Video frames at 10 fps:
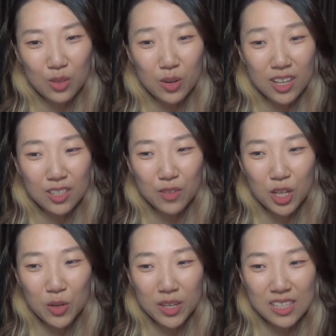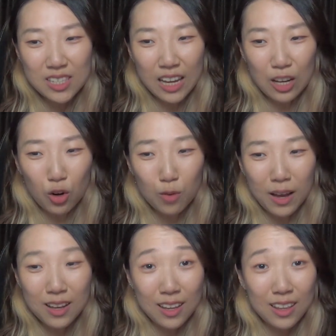Today's video is like a whole
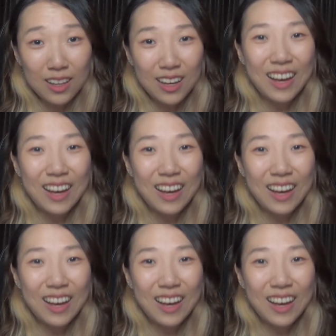month late.